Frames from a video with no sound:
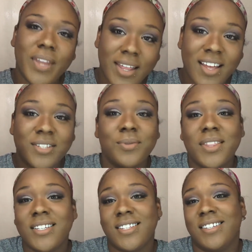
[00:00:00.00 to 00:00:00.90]
And that's what
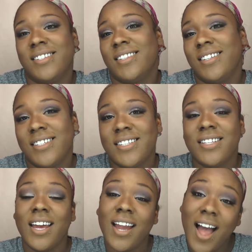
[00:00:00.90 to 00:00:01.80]
this is. This is
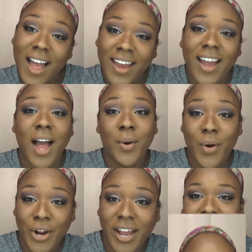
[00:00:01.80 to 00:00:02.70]
like, hi, how
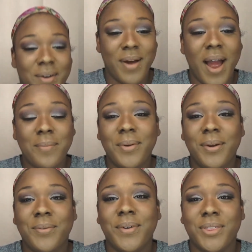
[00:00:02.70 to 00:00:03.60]
are you? I'm
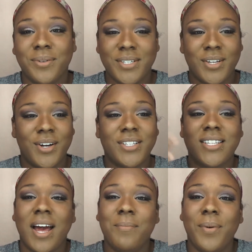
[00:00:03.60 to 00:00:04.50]
happy with the
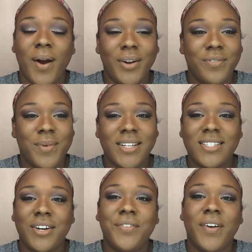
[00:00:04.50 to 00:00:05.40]
results. I'm proud of
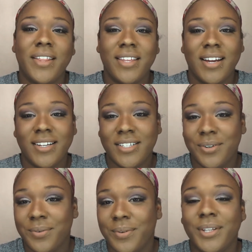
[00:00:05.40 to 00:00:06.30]
myself. I think I did
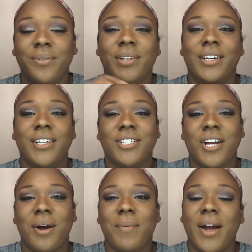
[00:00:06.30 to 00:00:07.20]
a really, really good
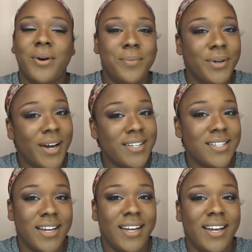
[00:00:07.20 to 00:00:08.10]
job. I hope you guys
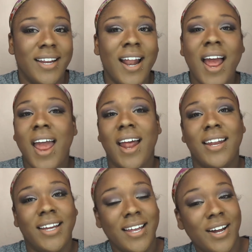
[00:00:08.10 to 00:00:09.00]
like it. And
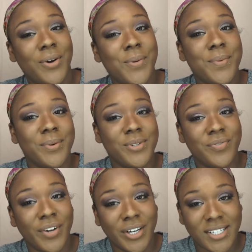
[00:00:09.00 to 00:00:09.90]
again, I hope it was
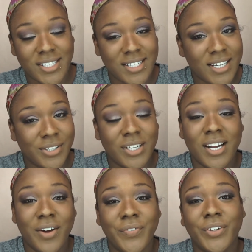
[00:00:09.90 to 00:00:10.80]
very detailed
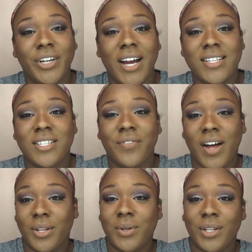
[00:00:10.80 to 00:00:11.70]
enough for you guys to
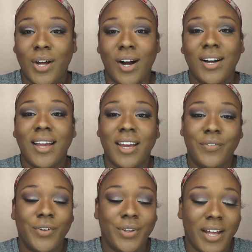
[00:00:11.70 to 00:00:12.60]
follow along
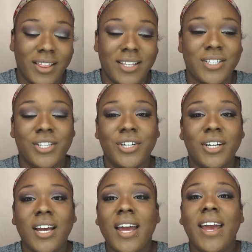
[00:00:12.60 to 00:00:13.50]
if you like this
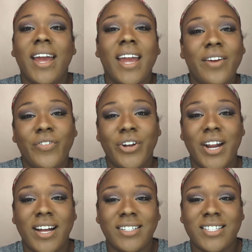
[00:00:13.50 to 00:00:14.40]
look. If you're
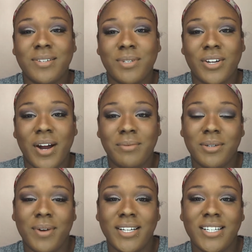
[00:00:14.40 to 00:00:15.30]
not subscribed
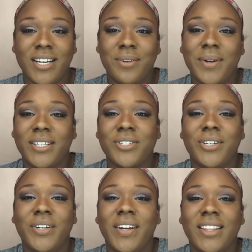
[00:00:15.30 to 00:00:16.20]
to my channel, make sure
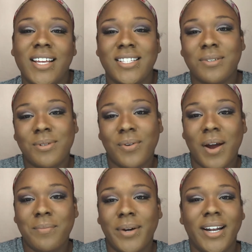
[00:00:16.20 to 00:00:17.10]
you hit that
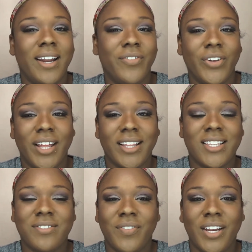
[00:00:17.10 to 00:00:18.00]
subscribe button. If you like
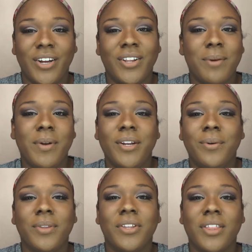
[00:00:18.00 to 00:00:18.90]
this video, let me know
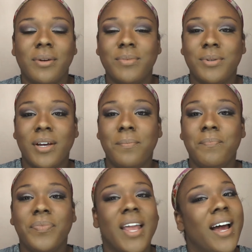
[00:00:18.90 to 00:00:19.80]
with a thumbs up.
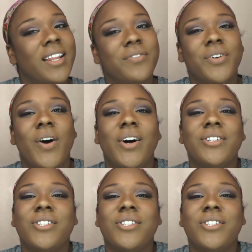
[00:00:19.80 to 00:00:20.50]
I love you all